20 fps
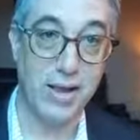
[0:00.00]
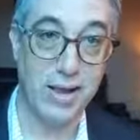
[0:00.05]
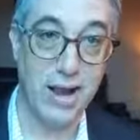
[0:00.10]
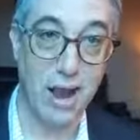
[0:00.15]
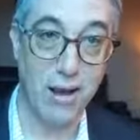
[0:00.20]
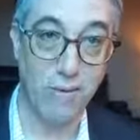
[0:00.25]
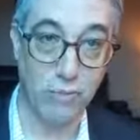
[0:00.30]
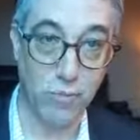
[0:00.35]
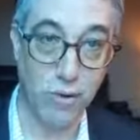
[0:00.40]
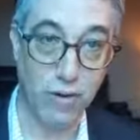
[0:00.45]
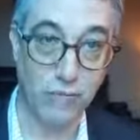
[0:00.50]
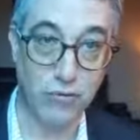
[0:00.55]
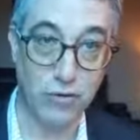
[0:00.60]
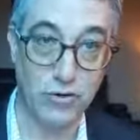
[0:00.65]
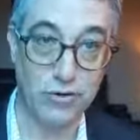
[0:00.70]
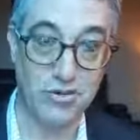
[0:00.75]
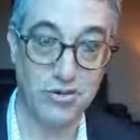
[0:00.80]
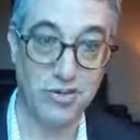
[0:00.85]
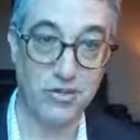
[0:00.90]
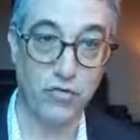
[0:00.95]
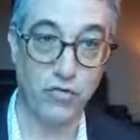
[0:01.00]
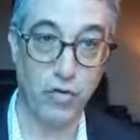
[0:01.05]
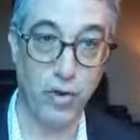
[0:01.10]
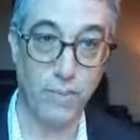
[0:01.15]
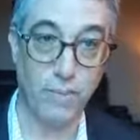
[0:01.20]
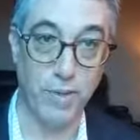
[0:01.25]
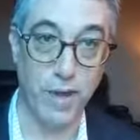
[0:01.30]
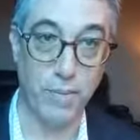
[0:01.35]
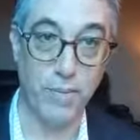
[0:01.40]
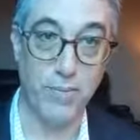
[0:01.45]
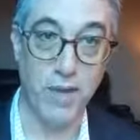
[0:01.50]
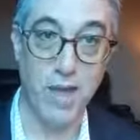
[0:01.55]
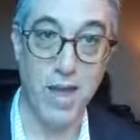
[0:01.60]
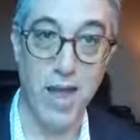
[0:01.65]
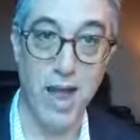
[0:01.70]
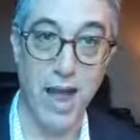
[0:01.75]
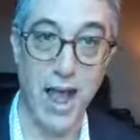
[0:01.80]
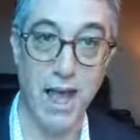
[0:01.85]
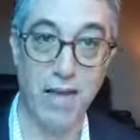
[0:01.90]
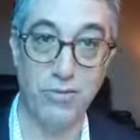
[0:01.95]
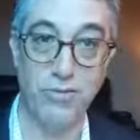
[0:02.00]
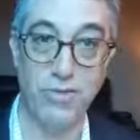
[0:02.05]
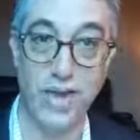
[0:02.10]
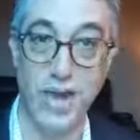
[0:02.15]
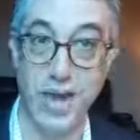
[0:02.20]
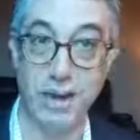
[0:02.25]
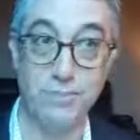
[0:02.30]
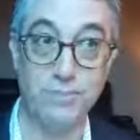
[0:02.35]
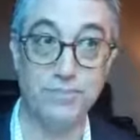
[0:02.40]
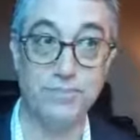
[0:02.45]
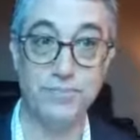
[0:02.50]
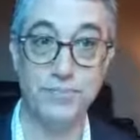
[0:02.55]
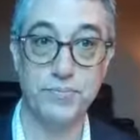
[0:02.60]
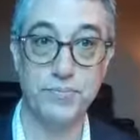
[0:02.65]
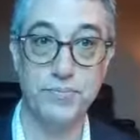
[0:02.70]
get references from them, and then